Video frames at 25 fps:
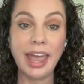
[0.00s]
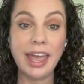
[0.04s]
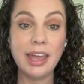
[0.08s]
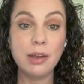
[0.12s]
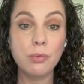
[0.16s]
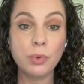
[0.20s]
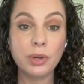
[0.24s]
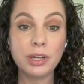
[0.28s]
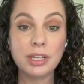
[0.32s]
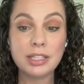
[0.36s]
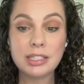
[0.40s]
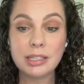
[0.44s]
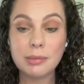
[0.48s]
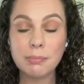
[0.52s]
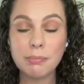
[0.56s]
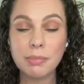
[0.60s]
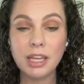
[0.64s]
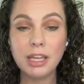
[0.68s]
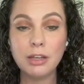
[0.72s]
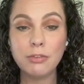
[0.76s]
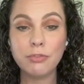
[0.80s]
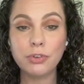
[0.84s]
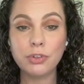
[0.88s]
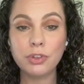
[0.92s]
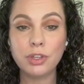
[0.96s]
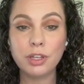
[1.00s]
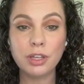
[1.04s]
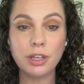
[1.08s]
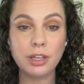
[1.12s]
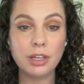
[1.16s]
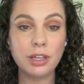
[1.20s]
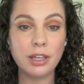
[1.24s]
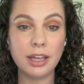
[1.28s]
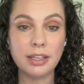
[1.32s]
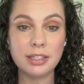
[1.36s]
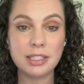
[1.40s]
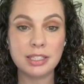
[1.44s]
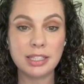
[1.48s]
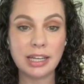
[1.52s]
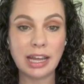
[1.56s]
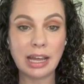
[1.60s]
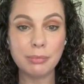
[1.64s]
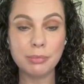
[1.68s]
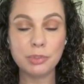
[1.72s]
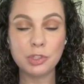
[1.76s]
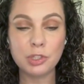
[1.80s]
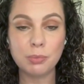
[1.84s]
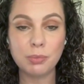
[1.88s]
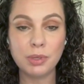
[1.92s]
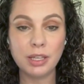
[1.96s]
And what does it mean for the
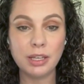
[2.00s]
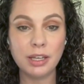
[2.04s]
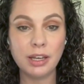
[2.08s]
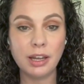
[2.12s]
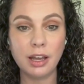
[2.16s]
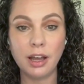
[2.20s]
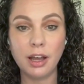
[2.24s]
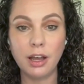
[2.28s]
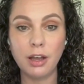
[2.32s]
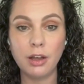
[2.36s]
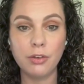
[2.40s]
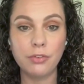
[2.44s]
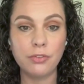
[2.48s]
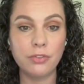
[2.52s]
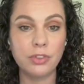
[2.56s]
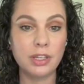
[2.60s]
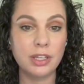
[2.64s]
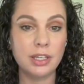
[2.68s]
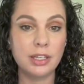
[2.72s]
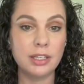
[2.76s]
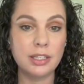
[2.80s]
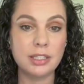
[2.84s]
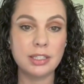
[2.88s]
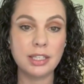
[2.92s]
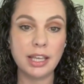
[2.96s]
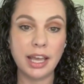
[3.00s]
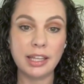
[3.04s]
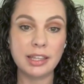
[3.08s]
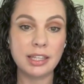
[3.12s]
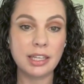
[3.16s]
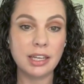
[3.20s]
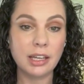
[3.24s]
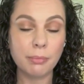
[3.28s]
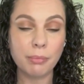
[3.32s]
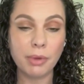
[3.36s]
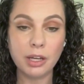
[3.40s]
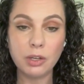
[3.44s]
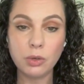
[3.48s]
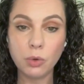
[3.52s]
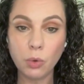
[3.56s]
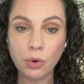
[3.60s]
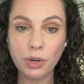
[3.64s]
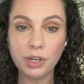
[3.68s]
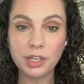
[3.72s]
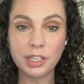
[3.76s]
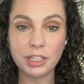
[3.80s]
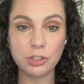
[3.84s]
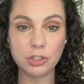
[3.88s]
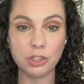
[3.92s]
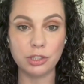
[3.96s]
establishment of these ethnic
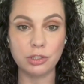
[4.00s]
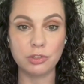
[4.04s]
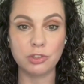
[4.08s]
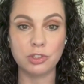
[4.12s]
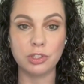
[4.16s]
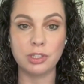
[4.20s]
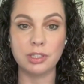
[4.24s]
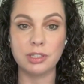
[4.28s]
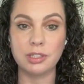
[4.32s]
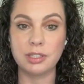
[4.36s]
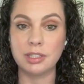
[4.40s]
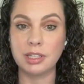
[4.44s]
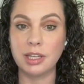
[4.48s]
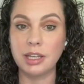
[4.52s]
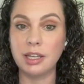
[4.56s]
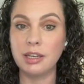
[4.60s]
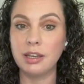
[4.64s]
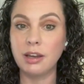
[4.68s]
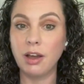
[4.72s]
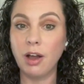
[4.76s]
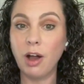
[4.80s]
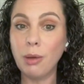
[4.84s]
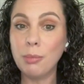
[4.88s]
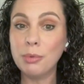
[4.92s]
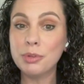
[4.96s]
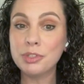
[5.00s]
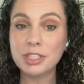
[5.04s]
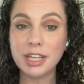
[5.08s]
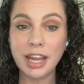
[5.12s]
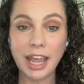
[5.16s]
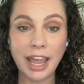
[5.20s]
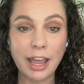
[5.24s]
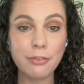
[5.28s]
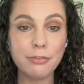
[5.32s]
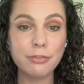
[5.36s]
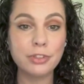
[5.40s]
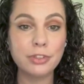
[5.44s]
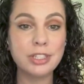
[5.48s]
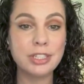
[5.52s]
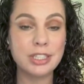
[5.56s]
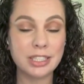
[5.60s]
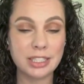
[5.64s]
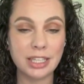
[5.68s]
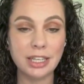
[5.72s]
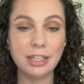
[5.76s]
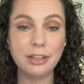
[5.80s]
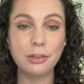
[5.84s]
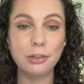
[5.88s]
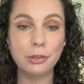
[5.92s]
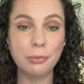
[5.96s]
minority churches in almost every
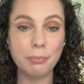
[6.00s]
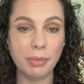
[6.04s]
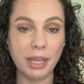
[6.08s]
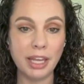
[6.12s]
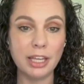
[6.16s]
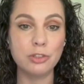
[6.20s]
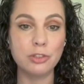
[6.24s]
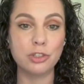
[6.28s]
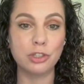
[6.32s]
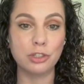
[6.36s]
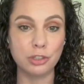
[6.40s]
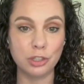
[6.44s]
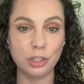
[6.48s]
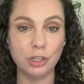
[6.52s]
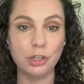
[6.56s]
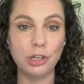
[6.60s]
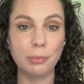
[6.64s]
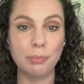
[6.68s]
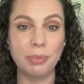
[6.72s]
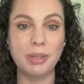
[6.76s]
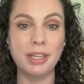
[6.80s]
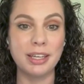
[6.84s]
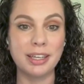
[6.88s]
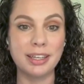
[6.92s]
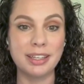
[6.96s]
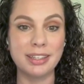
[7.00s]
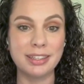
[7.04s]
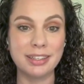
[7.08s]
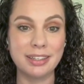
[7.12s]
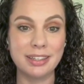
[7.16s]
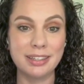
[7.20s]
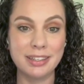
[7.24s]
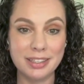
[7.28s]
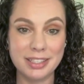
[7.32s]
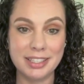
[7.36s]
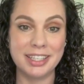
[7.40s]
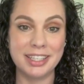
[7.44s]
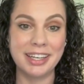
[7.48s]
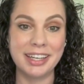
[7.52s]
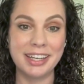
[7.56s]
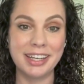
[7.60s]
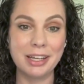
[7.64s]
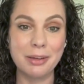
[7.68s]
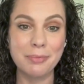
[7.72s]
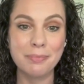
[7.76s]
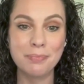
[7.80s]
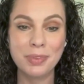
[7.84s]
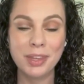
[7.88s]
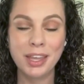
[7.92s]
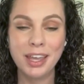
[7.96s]
single major European
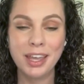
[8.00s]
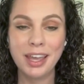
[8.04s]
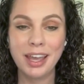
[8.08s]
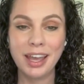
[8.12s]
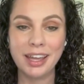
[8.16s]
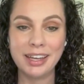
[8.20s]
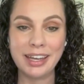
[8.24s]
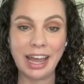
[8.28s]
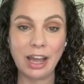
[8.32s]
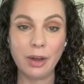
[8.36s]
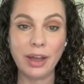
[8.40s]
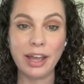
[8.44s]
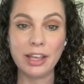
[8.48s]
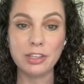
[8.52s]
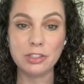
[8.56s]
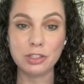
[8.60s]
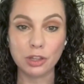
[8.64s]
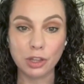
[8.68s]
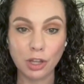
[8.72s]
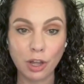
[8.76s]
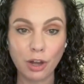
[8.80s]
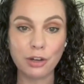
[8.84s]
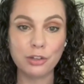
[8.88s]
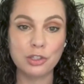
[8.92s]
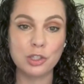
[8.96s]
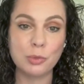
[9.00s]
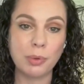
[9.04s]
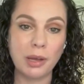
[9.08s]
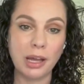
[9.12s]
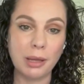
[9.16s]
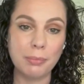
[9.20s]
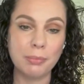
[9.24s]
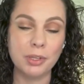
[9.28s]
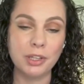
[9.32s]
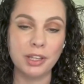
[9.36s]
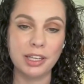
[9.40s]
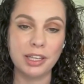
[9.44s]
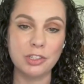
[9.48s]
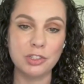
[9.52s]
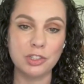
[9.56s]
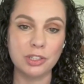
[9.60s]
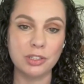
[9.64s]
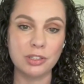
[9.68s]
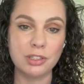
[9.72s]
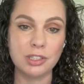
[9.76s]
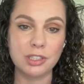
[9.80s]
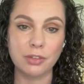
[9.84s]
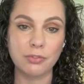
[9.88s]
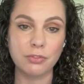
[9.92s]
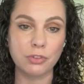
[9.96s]
city now has large
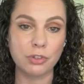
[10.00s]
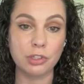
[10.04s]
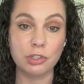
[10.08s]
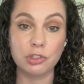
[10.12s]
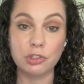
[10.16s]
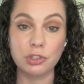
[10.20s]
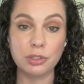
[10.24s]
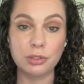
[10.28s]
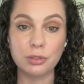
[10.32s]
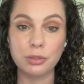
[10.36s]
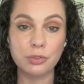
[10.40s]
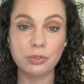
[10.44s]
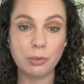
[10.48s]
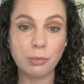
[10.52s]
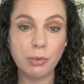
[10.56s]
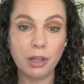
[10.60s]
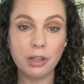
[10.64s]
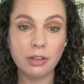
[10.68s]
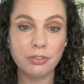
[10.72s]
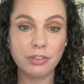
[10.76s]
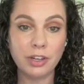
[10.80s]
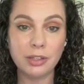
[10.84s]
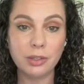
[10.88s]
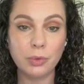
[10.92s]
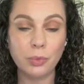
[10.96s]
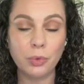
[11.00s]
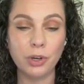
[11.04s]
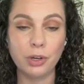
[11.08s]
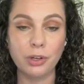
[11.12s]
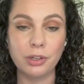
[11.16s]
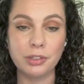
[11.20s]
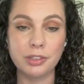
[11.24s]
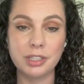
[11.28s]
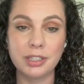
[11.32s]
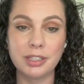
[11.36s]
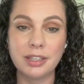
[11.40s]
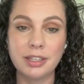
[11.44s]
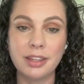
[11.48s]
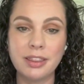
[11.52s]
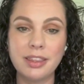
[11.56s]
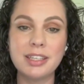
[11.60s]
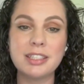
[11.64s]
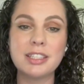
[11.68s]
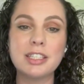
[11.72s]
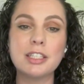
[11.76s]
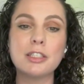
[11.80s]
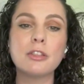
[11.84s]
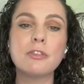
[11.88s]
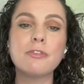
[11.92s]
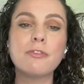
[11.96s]
populations of Christians from all around the world?
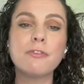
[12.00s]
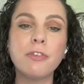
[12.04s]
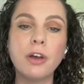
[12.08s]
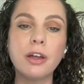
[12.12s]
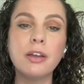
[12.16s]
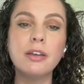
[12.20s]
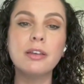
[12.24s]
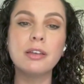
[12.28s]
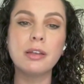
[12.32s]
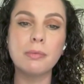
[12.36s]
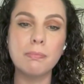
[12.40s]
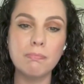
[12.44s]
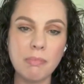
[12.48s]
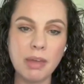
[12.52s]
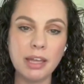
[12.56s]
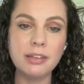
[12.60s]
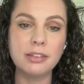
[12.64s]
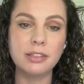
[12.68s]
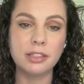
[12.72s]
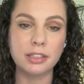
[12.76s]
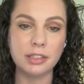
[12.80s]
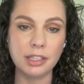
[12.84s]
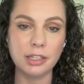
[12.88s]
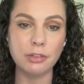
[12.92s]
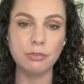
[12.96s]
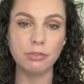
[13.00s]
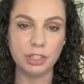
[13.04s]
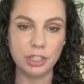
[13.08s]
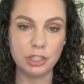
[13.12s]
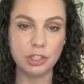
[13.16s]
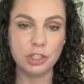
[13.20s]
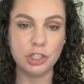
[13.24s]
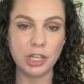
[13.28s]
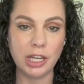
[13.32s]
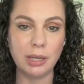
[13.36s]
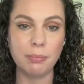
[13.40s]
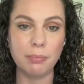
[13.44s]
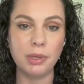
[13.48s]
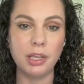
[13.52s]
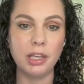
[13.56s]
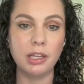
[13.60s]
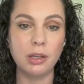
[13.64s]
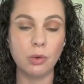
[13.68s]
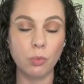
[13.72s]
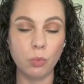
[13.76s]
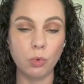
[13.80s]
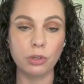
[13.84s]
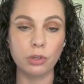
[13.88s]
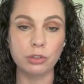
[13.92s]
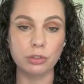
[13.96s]
This is fundamentally
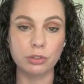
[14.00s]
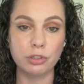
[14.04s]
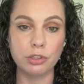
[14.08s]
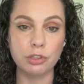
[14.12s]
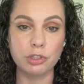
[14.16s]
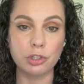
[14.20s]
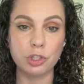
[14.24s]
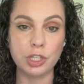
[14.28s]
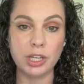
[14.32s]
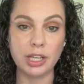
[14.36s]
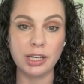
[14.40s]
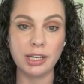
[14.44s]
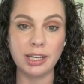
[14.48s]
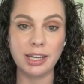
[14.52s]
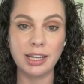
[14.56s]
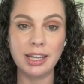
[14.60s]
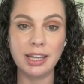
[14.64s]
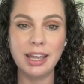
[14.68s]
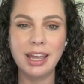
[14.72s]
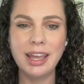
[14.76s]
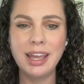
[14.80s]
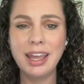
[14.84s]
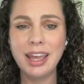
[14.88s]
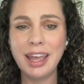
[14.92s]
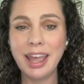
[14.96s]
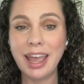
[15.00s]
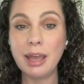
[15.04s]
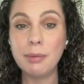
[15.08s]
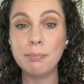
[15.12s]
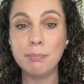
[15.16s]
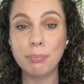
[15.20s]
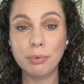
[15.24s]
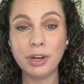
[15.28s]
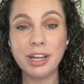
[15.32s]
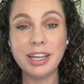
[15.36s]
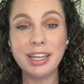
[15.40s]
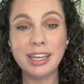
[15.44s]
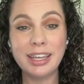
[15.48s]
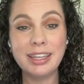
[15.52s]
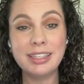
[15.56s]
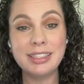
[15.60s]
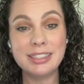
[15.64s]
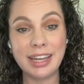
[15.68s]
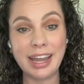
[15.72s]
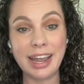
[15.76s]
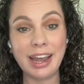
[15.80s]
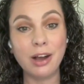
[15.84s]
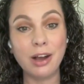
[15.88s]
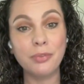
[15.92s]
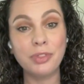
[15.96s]
reshaping world Christianity and breaking
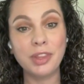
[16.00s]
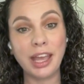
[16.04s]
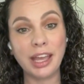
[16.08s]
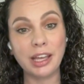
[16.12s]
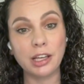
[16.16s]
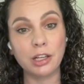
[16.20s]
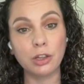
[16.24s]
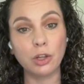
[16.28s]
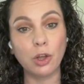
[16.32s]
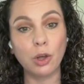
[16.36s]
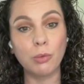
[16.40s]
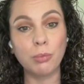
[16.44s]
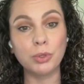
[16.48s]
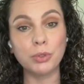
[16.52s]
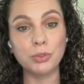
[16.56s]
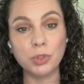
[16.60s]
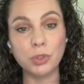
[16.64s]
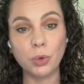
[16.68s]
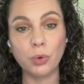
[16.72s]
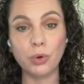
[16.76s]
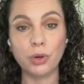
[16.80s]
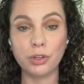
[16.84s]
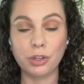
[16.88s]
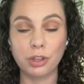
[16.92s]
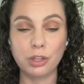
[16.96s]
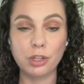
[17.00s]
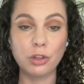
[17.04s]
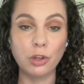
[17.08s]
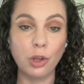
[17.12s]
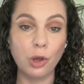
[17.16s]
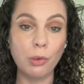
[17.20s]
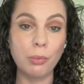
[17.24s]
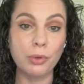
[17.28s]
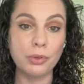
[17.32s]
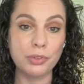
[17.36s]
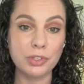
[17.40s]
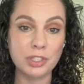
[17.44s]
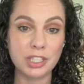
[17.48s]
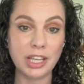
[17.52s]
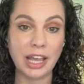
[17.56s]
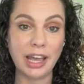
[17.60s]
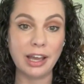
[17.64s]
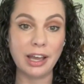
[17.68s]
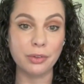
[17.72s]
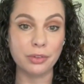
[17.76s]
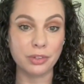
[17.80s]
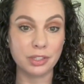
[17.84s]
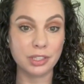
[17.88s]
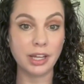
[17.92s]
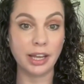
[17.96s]
down that global north, global
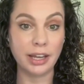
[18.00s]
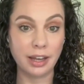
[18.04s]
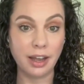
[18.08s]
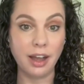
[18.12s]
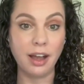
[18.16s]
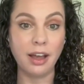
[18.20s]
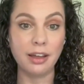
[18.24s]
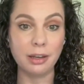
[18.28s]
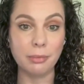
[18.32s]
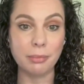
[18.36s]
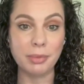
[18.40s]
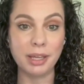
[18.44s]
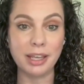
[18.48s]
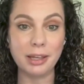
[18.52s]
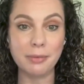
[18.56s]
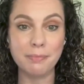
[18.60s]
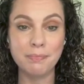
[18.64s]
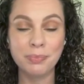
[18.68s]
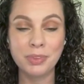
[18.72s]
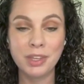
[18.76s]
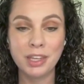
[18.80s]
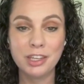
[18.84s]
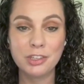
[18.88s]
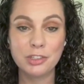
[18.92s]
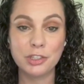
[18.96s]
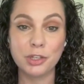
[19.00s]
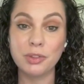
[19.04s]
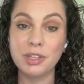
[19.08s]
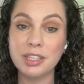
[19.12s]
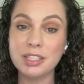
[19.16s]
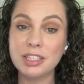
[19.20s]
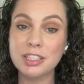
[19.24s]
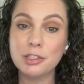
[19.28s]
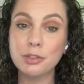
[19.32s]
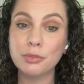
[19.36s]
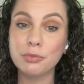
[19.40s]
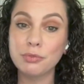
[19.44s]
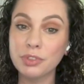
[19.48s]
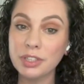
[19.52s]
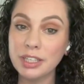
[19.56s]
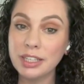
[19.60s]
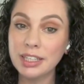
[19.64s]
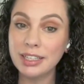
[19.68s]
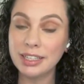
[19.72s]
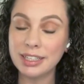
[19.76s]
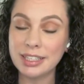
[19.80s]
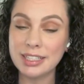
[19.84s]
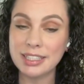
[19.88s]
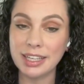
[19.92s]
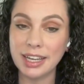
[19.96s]
south dichotomy. So this is a
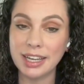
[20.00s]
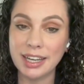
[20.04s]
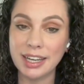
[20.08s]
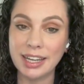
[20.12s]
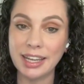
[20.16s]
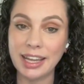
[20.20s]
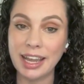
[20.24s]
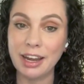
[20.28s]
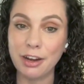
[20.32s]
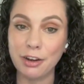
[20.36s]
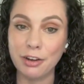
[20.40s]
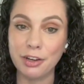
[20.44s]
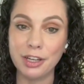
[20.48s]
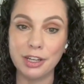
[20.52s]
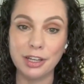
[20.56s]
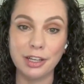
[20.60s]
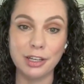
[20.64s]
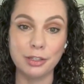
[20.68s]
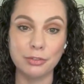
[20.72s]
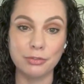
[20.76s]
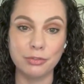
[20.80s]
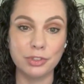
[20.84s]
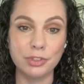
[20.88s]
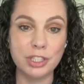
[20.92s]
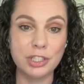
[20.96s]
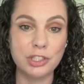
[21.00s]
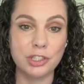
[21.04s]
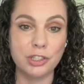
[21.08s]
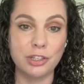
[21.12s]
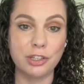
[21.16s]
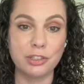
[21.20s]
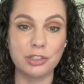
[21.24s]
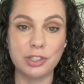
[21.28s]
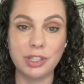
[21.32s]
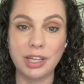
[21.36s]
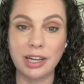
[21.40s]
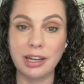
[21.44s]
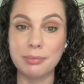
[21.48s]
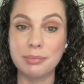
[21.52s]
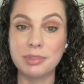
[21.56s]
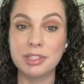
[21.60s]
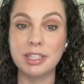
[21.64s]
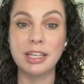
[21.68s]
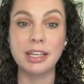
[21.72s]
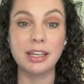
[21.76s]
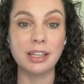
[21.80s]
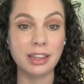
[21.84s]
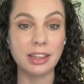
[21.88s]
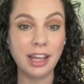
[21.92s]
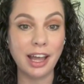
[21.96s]
really exciting area of research that I'm
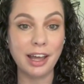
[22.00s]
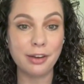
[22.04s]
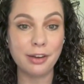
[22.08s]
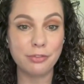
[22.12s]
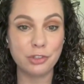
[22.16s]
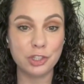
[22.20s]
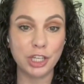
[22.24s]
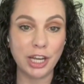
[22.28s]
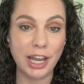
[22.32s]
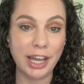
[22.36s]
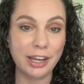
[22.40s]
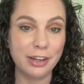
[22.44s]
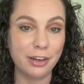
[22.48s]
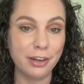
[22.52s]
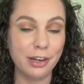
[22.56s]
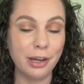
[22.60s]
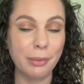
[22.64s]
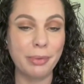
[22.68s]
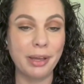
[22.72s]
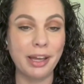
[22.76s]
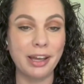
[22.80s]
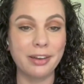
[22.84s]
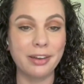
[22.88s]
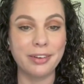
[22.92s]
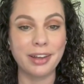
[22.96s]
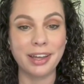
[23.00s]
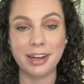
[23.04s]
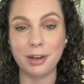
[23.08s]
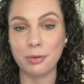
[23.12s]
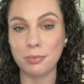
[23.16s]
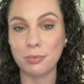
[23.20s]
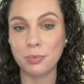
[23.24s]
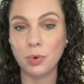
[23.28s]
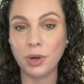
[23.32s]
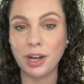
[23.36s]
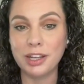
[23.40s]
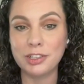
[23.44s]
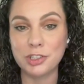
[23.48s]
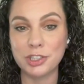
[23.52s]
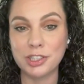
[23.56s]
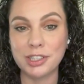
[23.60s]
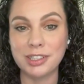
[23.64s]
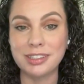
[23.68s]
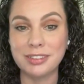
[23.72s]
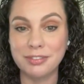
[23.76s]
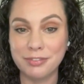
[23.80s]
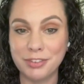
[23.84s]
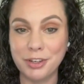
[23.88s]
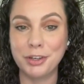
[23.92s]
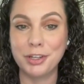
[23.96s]
seeing a lot of chatter about and I'm
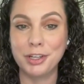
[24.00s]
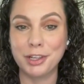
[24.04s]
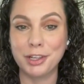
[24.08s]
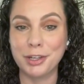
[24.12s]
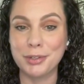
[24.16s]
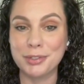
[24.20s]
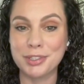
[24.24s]
watching very